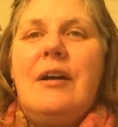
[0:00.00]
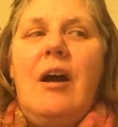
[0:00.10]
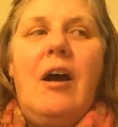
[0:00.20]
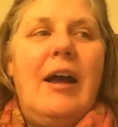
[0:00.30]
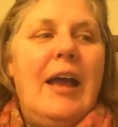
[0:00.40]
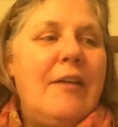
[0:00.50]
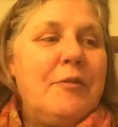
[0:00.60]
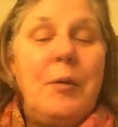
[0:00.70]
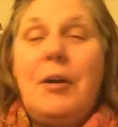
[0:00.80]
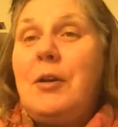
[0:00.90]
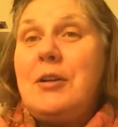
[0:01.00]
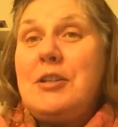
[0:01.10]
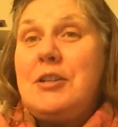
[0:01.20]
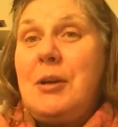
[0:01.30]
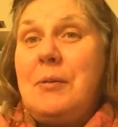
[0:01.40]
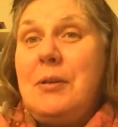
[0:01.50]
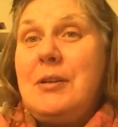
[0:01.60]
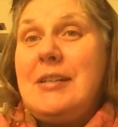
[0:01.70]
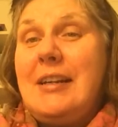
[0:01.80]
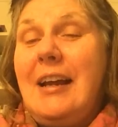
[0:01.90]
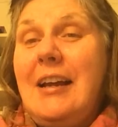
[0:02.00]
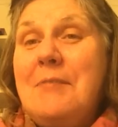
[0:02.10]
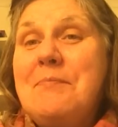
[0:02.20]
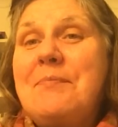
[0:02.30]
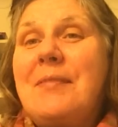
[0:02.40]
I have quite a lot to share with you today,